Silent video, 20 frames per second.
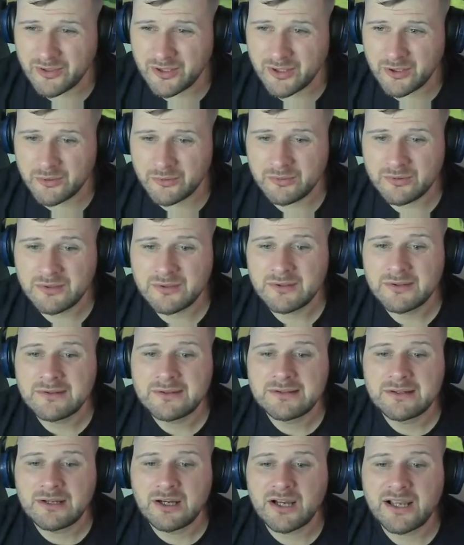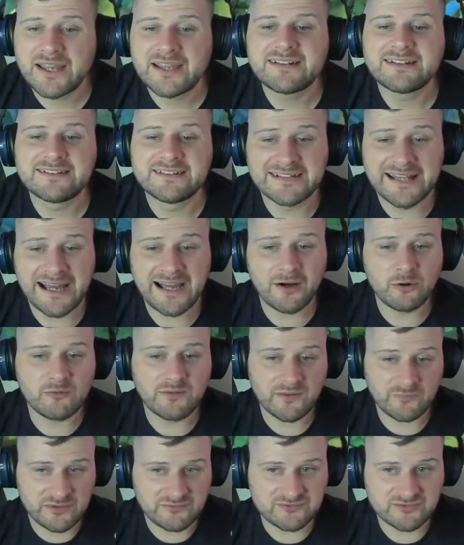though. Okay, now
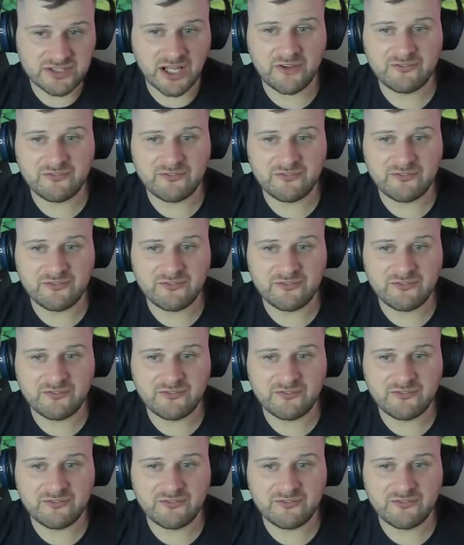that we've